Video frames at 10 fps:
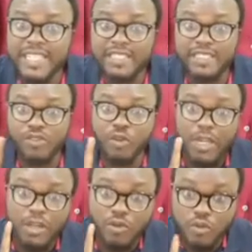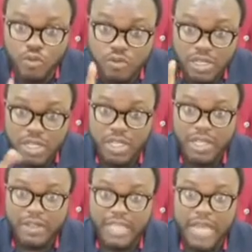It is only good
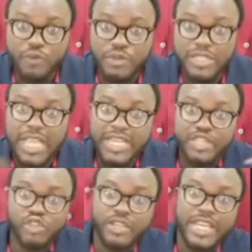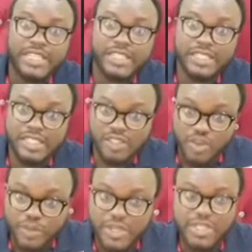that we start educating these
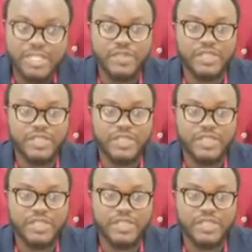communities,